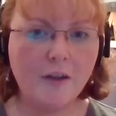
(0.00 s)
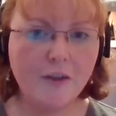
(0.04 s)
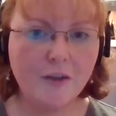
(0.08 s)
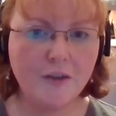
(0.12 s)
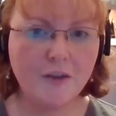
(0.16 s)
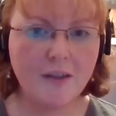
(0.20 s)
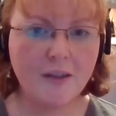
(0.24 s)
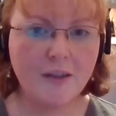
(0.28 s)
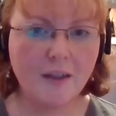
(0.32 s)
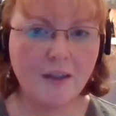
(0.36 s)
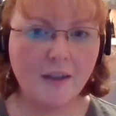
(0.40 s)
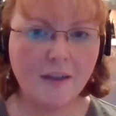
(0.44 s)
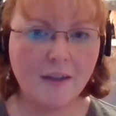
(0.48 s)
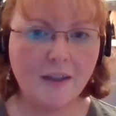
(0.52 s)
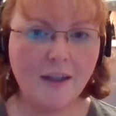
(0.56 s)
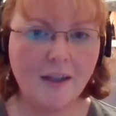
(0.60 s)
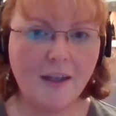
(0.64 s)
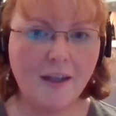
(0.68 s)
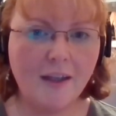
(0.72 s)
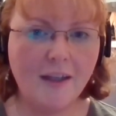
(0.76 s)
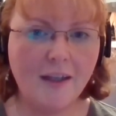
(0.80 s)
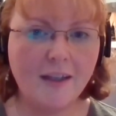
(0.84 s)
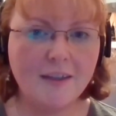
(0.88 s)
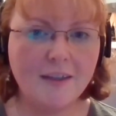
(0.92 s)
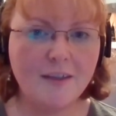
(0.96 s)
nursing
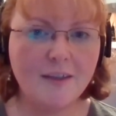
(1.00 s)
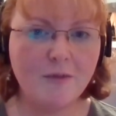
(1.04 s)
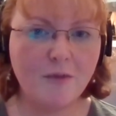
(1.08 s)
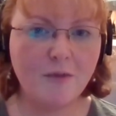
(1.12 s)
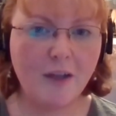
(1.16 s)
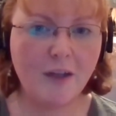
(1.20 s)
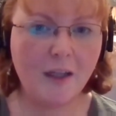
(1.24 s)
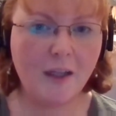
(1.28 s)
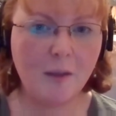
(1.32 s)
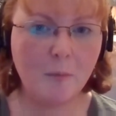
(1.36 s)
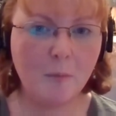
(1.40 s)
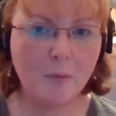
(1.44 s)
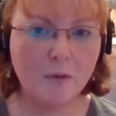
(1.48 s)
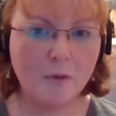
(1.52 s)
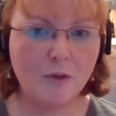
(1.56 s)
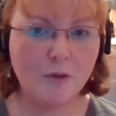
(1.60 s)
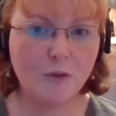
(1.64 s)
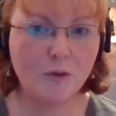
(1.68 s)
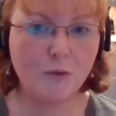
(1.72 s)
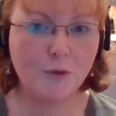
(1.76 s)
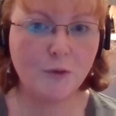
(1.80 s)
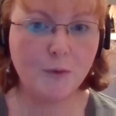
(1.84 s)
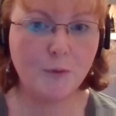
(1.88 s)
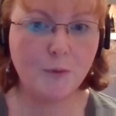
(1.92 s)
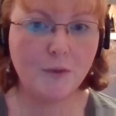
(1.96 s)
is available
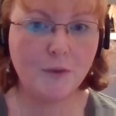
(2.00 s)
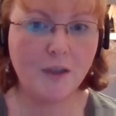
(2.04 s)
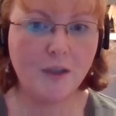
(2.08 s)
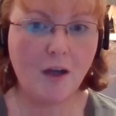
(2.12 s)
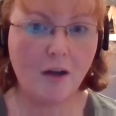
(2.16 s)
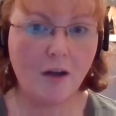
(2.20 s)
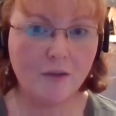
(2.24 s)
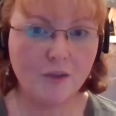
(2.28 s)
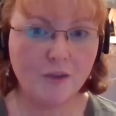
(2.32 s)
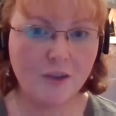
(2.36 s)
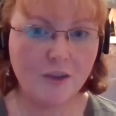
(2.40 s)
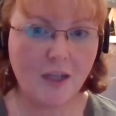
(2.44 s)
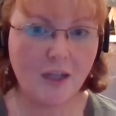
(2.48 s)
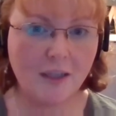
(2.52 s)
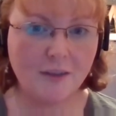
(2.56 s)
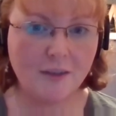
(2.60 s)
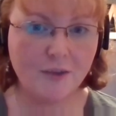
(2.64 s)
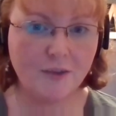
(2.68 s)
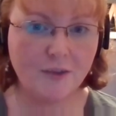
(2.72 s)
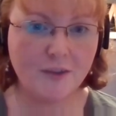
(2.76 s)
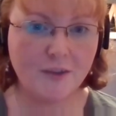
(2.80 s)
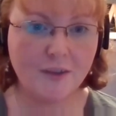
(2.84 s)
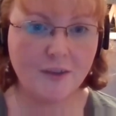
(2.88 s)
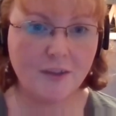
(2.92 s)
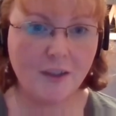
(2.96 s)
through the Irish
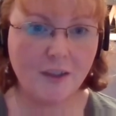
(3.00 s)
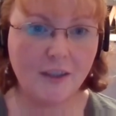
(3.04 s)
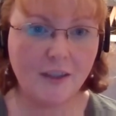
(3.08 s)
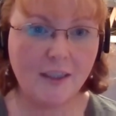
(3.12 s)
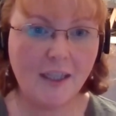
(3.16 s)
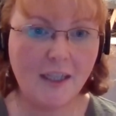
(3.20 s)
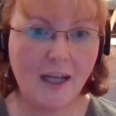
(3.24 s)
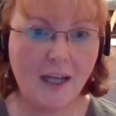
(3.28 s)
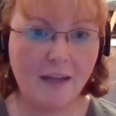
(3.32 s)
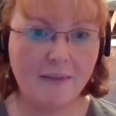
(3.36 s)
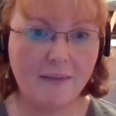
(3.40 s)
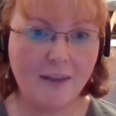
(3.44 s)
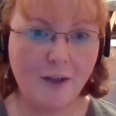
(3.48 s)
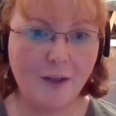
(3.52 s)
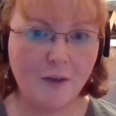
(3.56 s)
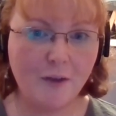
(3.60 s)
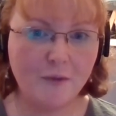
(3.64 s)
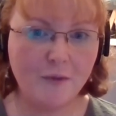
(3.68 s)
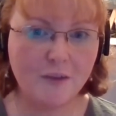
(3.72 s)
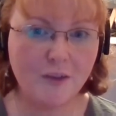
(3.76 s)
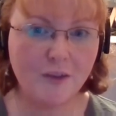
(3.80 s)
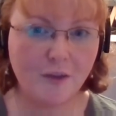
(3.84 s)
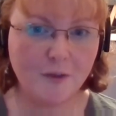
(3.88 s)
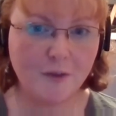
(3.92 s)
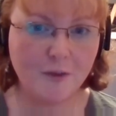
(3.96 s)
Cancer Society and the
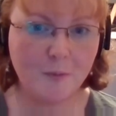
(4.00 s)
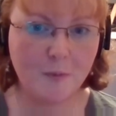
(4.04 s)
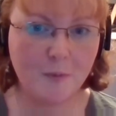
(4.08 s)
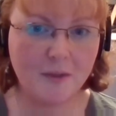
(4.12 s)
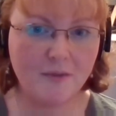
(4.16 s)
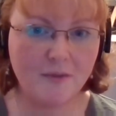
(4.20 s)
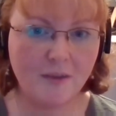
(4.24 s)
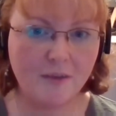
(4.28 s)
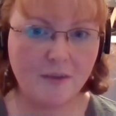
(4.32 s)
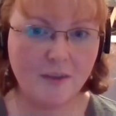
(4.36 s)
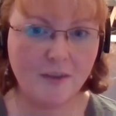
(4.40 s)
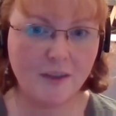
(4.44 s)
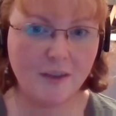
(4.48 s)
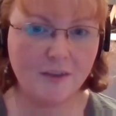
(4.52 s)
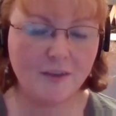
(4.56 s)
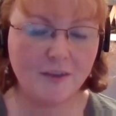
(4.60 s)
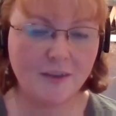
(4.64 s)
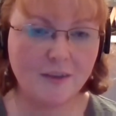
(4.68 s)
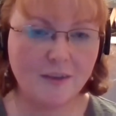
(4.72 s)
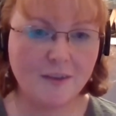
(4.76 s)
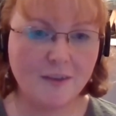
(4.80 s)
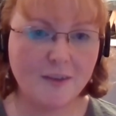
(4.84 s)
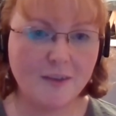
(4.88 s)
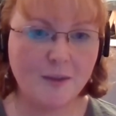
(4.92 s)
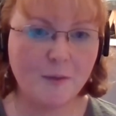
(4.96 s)
Irish Hospice
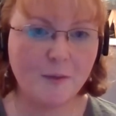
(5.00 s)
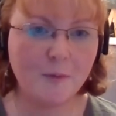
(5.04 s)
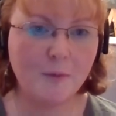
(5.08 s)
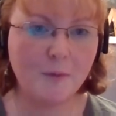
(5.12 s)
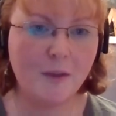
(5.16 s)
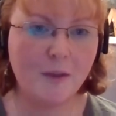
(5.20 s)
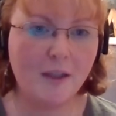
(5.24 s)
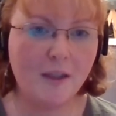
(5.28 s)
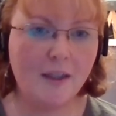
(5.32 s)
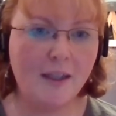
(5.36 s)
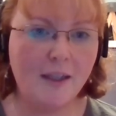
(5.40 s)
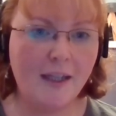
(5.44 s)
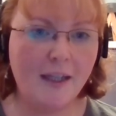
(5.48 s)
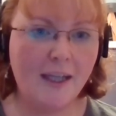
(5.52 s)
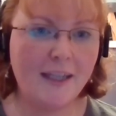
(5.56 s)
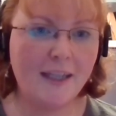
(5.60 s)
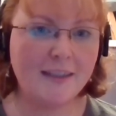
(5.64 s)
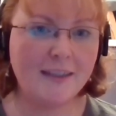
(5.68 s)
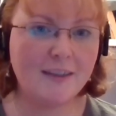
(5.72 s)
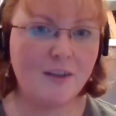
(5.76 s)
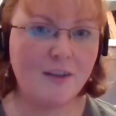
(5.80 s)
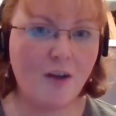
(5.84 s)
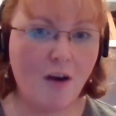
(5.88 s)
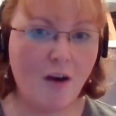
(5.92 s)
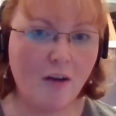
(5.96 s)
Foundation. So,
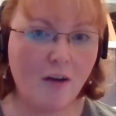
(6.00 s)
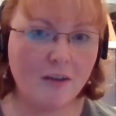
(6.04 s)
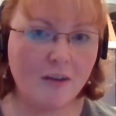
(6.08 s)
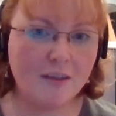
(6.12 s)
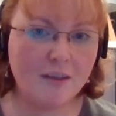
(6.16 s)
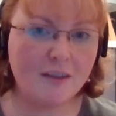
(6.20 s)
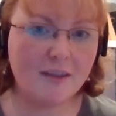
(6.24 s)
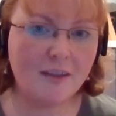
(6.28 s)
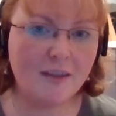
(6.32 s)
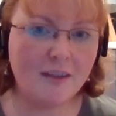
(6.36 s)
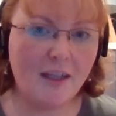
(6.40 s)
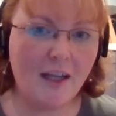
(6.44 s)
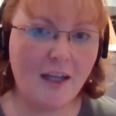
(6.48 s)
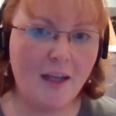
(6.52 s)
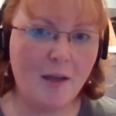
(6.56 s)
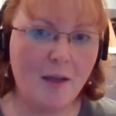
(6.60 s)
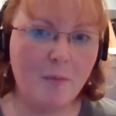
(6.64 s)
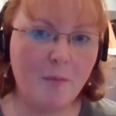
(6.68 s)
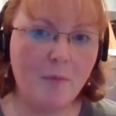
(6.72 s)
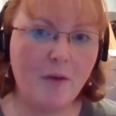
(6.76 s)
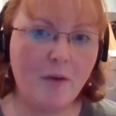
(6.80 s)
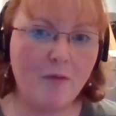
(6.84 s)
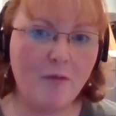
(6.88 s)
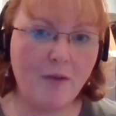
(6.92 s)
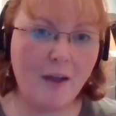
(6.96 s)
it's not
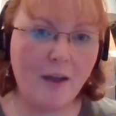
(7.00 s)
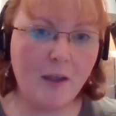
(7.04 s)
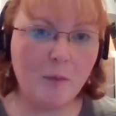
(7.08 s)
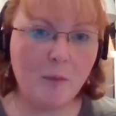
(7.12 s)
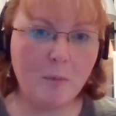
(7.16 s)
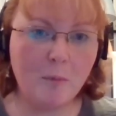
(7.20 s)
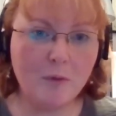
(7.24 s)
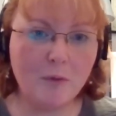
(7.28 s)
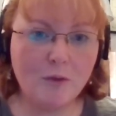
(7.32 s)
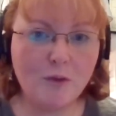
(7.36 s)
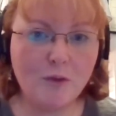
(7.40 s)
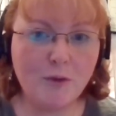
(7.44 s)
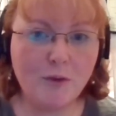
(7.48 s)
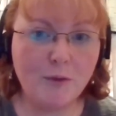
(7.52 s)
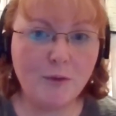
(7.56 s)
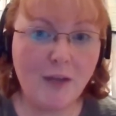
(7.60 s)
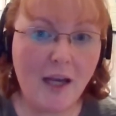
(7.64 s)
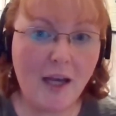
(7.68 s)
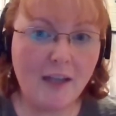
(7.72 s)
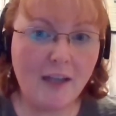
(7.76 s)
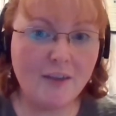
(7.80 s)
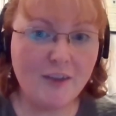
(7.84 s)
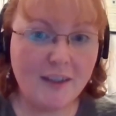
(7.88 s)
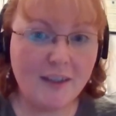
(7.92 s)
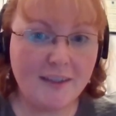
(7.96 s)
um, available through the
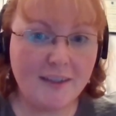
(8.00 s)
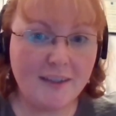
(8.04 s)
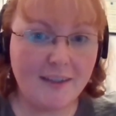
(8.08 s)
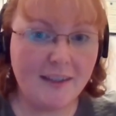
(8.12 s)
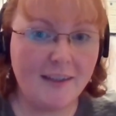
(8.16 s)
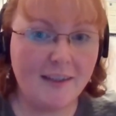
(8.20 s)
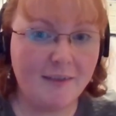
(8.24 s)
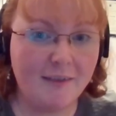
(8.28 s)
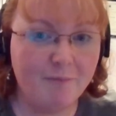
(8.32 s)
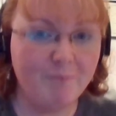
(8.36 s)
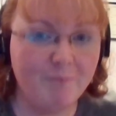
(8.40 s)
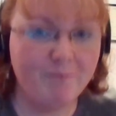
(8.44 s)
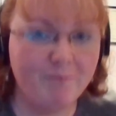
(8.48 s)
HSE.